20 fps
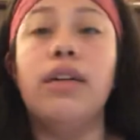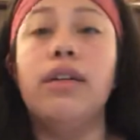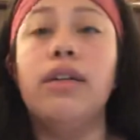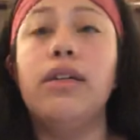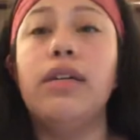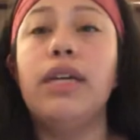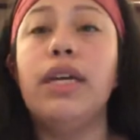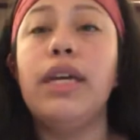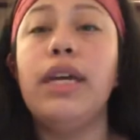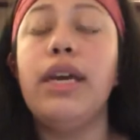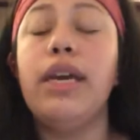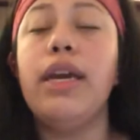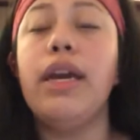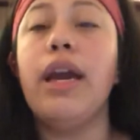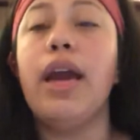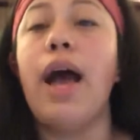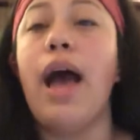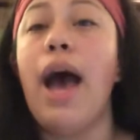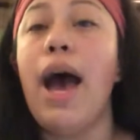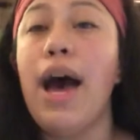He
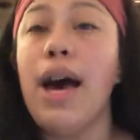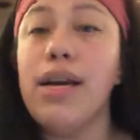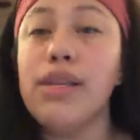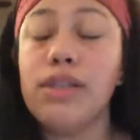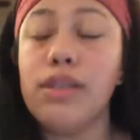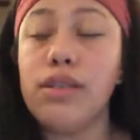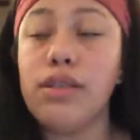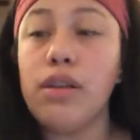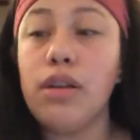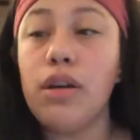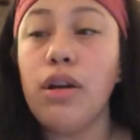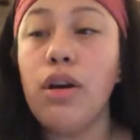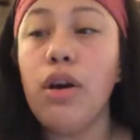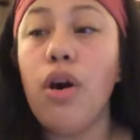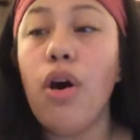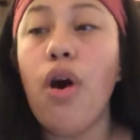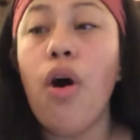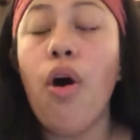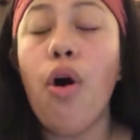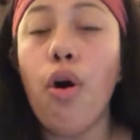has
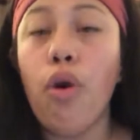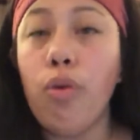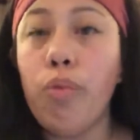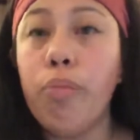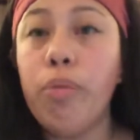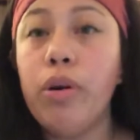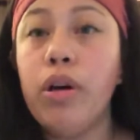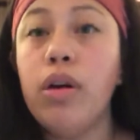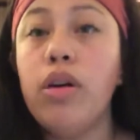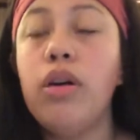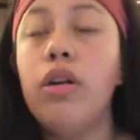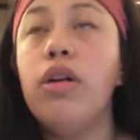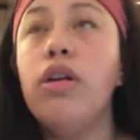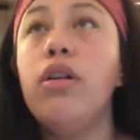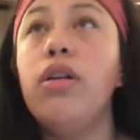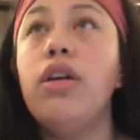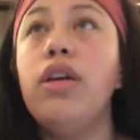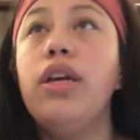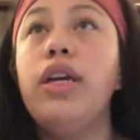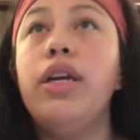hope.
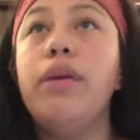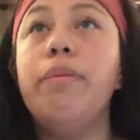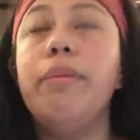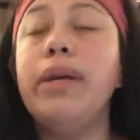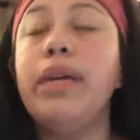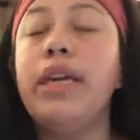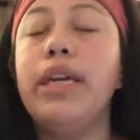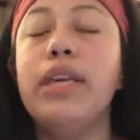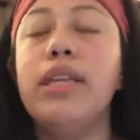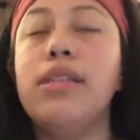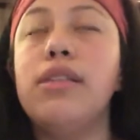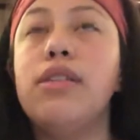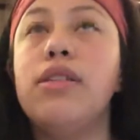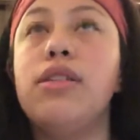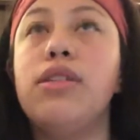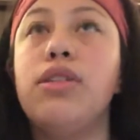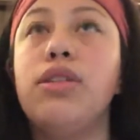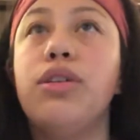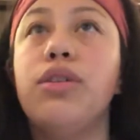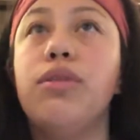He
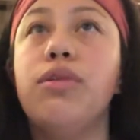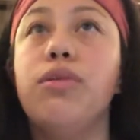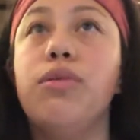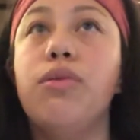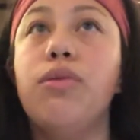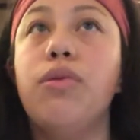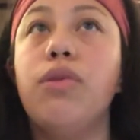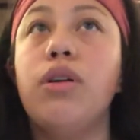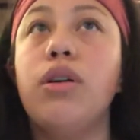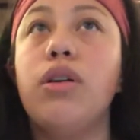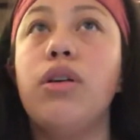begins to